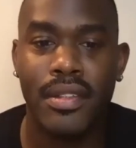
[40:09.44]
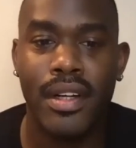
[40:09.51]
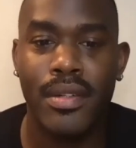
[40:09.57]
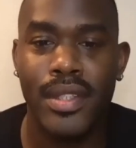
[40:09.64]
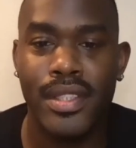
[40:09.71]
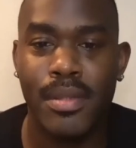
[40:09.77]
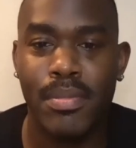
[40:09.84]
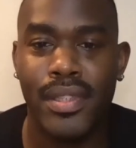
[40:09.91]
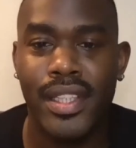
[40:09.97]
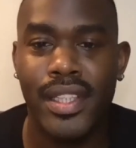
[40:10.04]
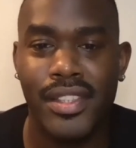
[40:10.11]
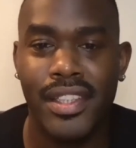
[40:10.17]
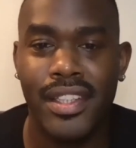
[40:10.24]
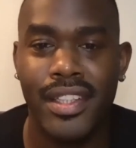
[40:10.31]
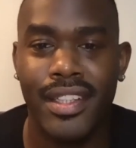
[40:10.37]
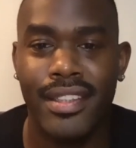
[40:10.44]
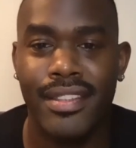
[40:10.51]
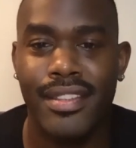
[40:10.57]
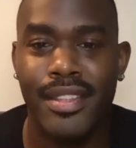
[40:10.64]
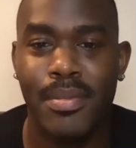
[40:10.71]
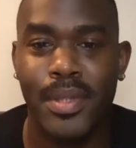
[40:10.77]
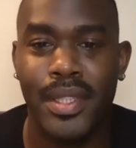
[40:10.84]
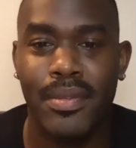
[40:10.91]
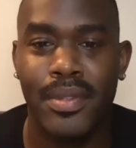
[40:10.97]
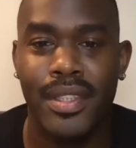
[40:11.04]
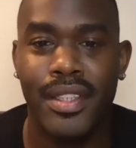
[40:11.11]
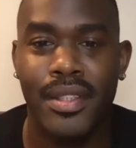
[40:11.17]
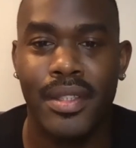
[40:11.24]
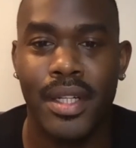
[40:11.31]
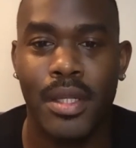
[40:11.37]
Always a pleasure to speak with
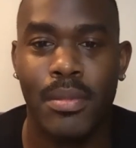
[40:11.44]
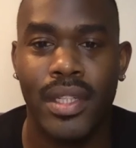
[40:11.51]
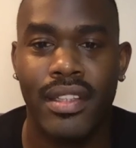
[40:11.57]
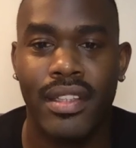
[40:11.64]
you, Alma.